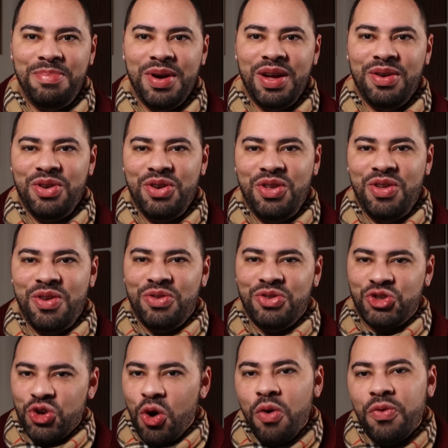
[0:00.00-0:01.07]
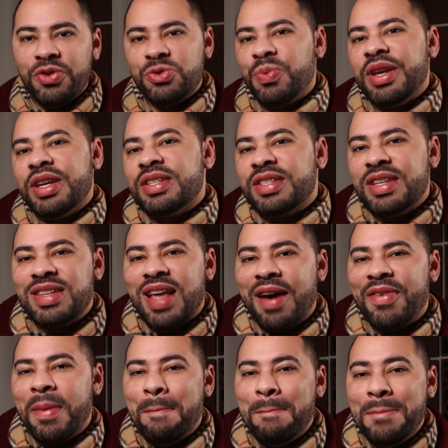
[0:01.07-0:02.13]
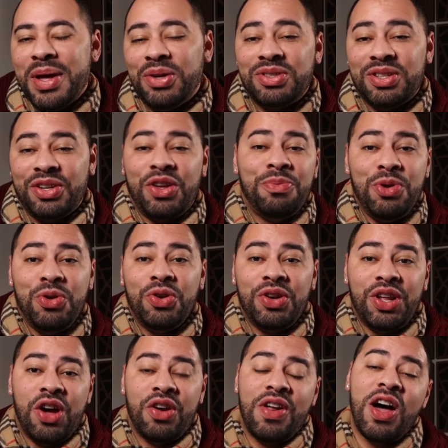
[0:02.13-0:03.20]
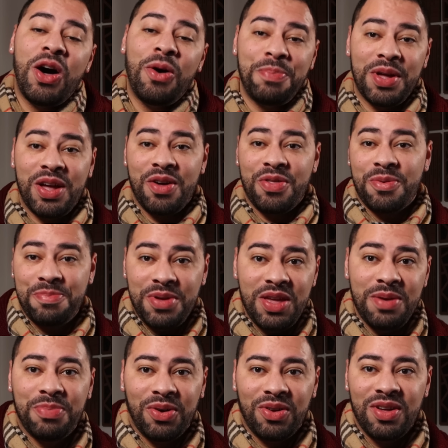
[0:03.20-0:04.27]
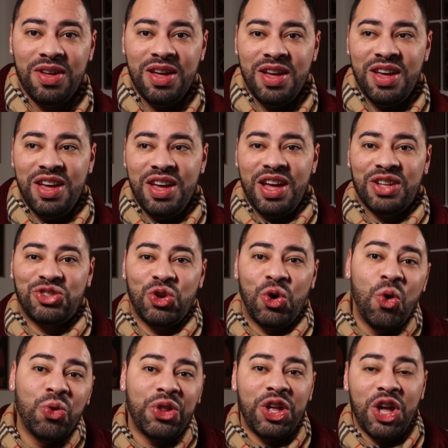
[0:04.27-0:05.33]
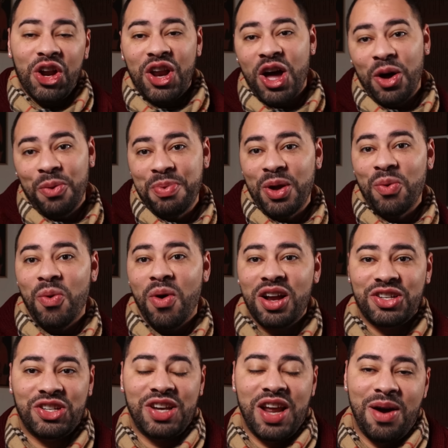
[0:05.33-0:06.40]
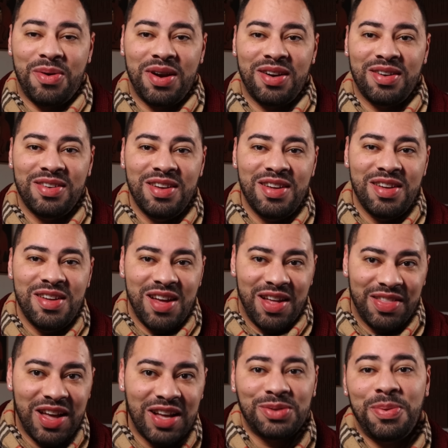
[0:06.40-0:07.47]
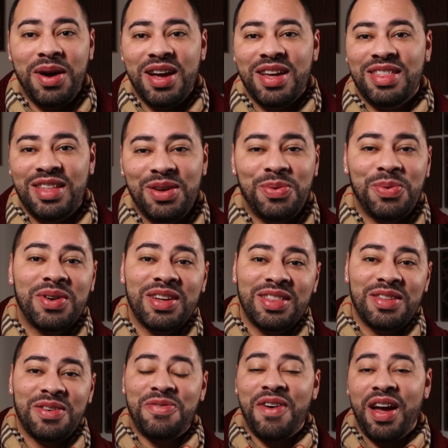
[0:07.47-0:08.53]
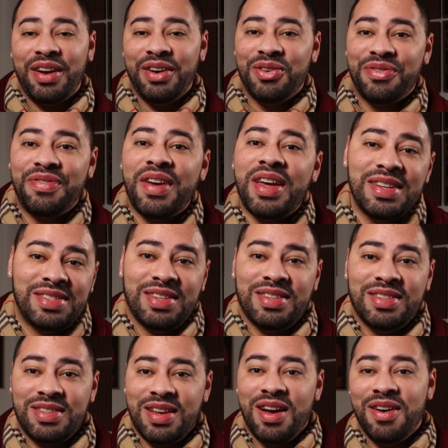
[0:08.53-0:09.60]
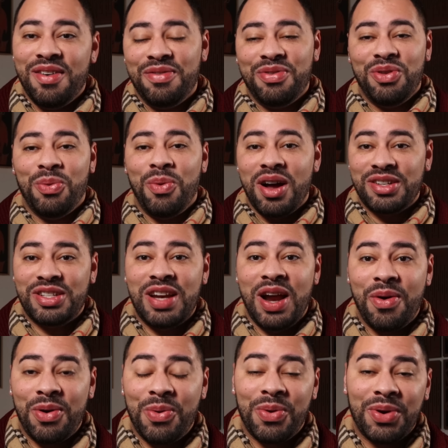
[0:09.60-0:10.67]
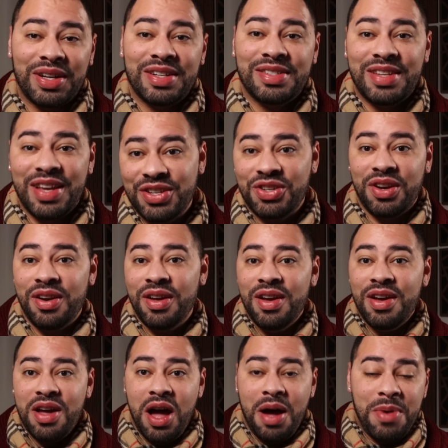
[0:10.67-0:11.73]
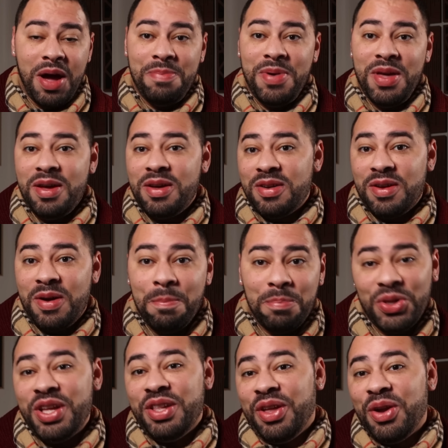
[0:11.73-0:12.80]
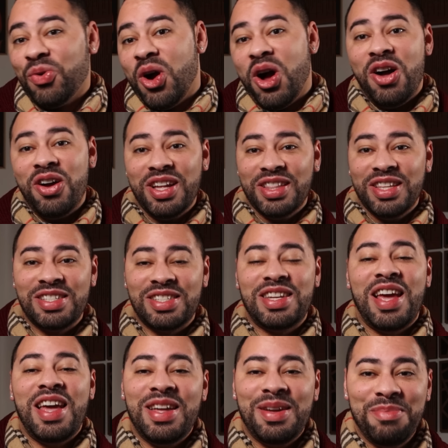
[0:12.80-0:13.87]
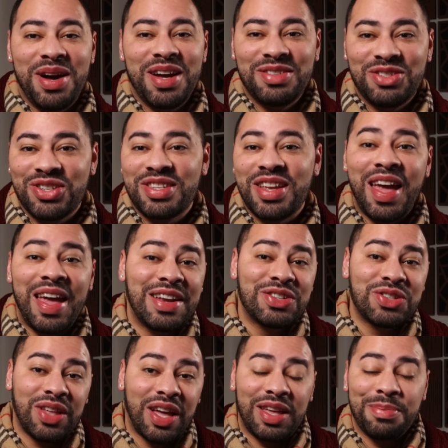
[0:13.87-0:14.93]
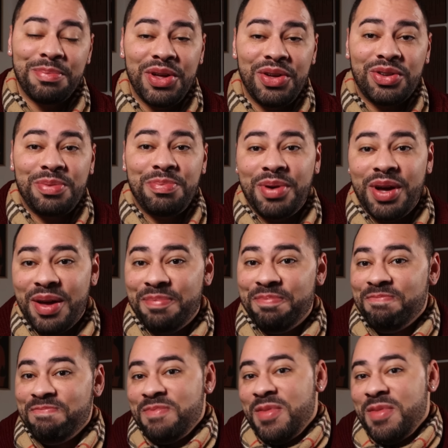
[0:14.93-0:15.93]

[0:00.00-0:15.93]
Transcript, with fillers: But Jehovah's Witnesses haven't built a community on helping other people. It's only on helping Watchtower. And that's why I think we're in the final phases of the Watchtower organization. I might be completely wrong, and this take might just age like milk, but,